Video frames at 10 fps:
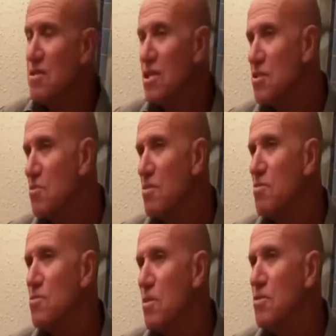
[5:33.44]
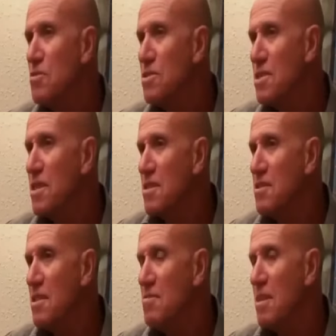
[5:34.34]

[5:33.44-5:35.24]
it just was one of those things.